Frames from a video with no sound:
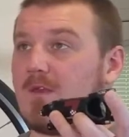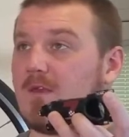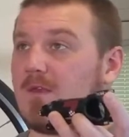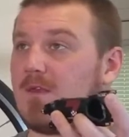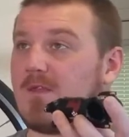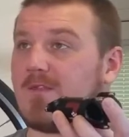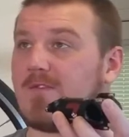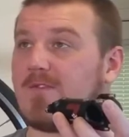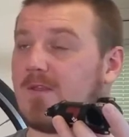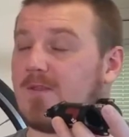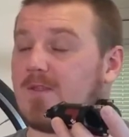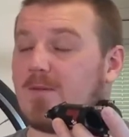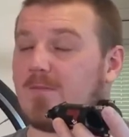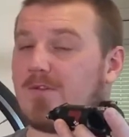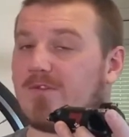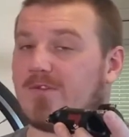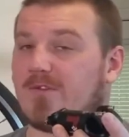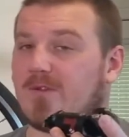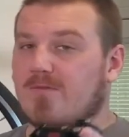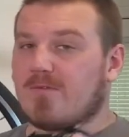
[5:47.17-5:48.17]
it's not that
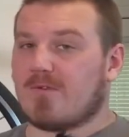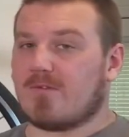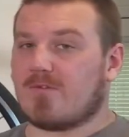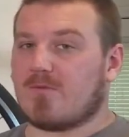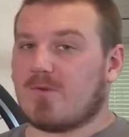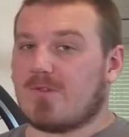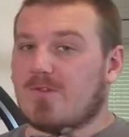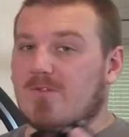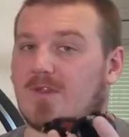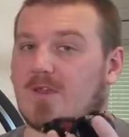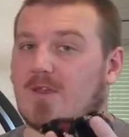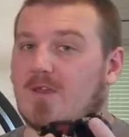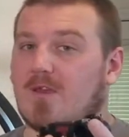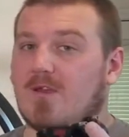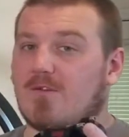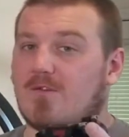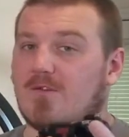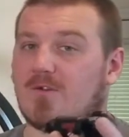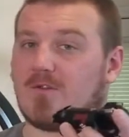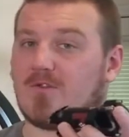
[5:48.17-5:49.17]
much difference. One's like
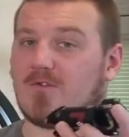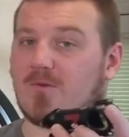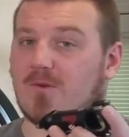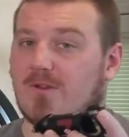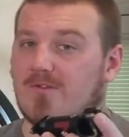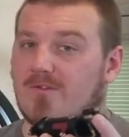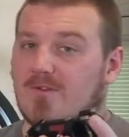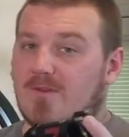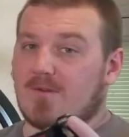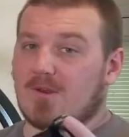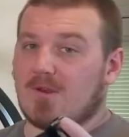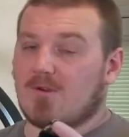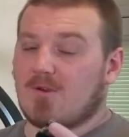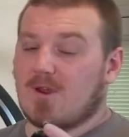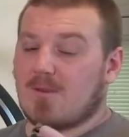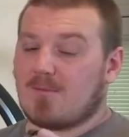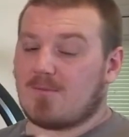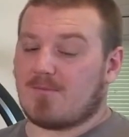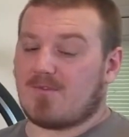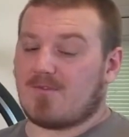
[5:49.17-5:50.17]
127
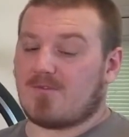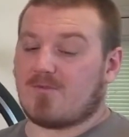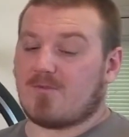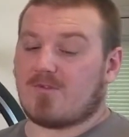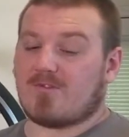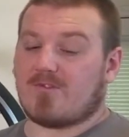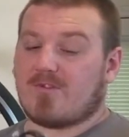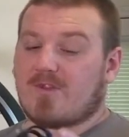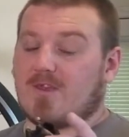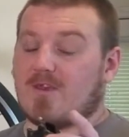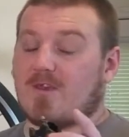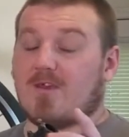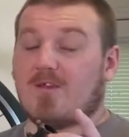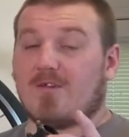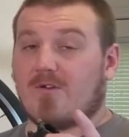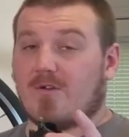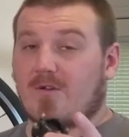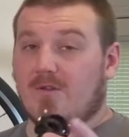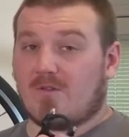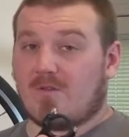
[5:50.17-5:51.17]
grams. This one's like
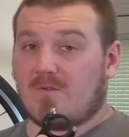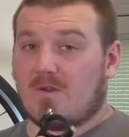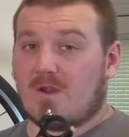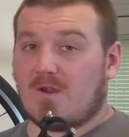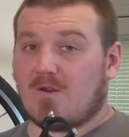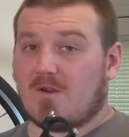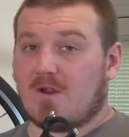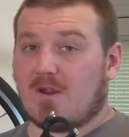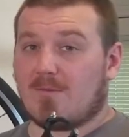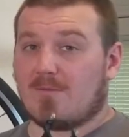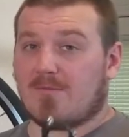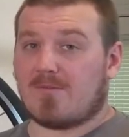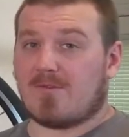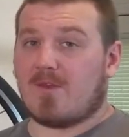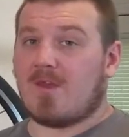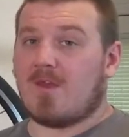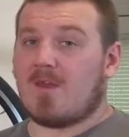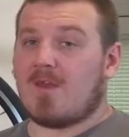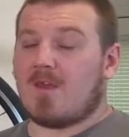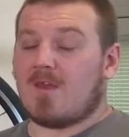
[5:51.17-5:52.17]
103 grams.
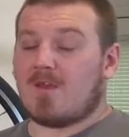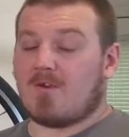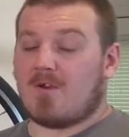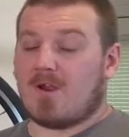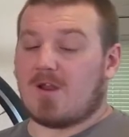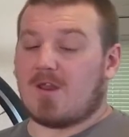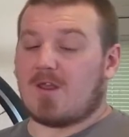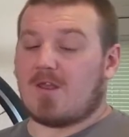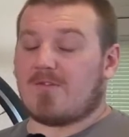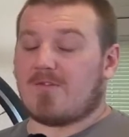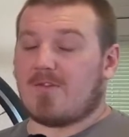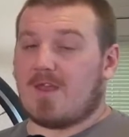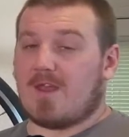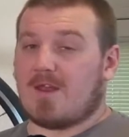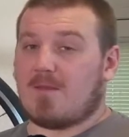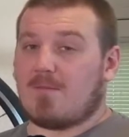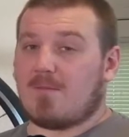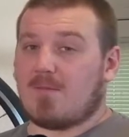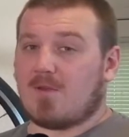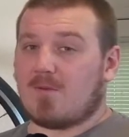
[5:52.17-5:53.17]
Granted, it is
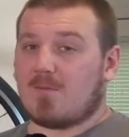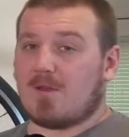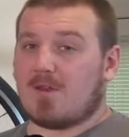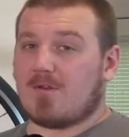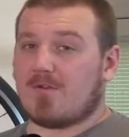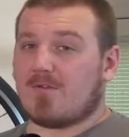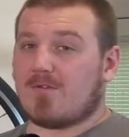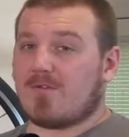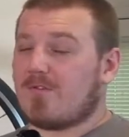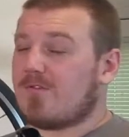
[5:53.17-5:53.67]
80 millimeters. It's